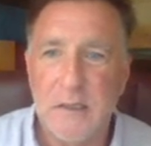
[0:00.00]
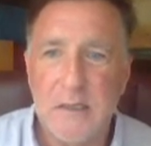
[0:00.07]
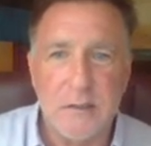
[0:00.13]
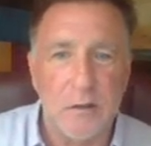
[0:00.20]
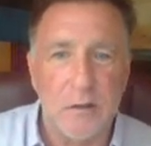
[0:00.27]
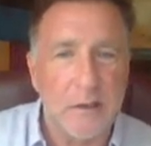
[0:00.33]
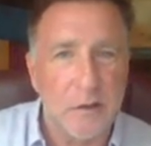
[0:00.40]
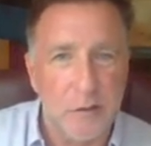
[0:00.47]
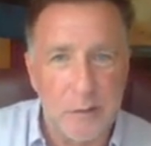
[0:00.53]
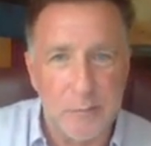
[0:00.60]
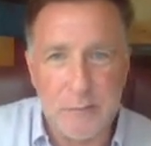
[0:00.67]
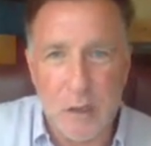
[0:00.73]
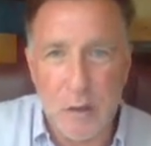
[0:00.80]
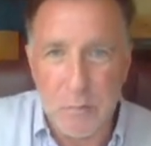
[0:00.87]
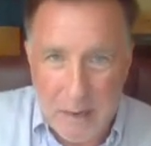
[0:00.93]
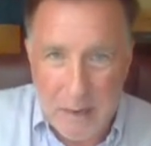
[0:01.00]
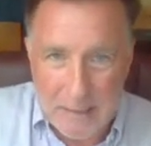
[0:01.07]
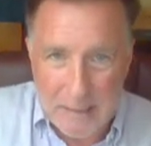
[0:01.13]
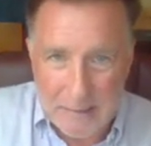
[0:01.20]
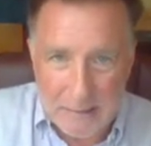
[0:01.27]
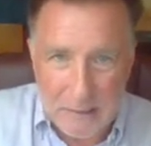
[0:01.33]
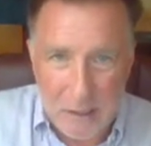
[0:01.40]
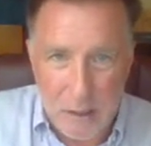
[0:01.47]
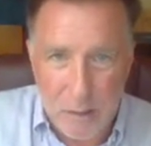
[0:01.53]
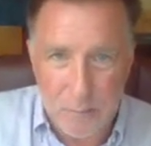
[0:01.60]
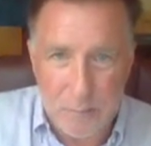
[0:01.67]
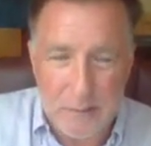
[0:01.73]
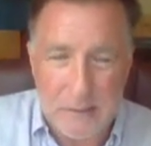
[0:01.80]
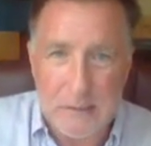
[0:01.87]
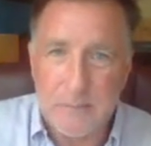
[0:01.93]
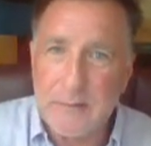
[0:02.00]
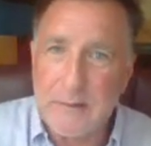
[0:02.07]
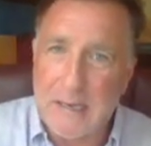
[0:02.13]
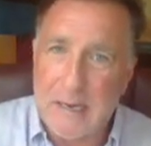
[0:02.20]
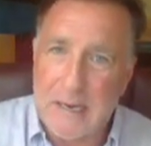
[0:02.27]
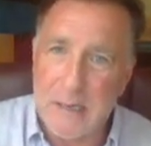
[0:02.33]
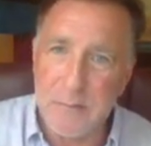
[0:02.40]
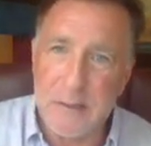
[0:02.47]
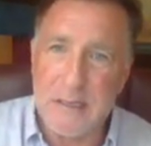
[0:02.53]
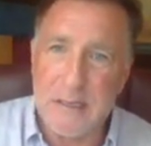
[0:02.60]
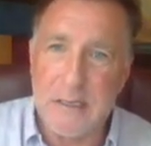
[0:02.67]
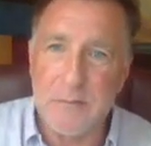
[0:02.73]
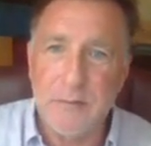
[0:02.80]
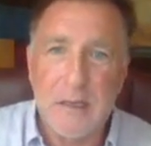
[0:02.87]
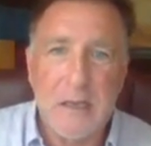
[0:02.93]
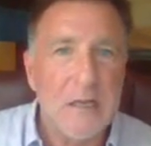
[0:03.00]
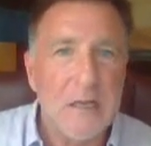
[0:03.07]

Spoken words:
So a crypto mining company came in,